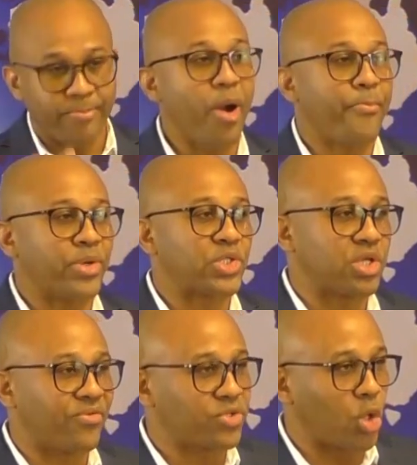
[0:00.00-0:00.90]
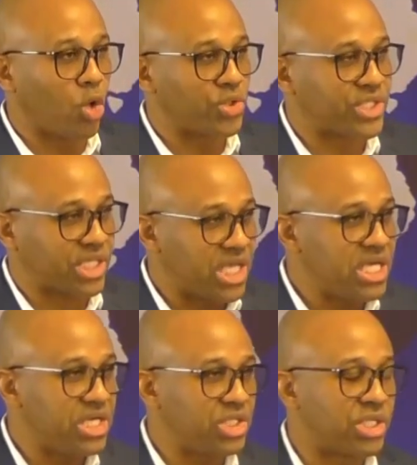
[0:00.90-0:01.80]
purpose of those
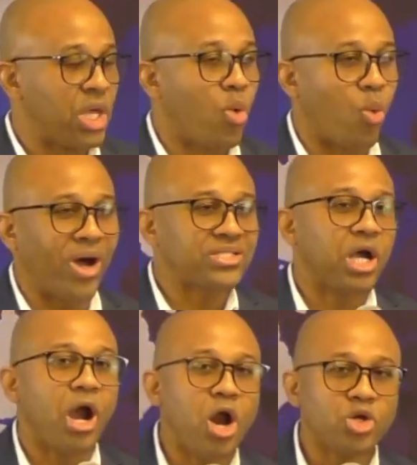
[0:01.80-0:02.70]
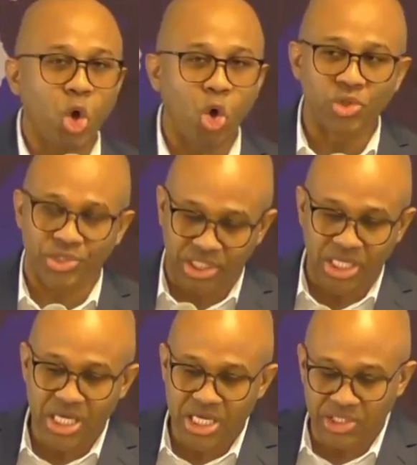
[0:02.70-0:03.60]
keys? What are those
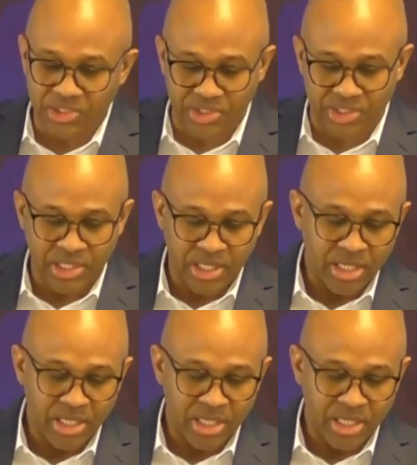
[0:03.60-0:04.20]
keys?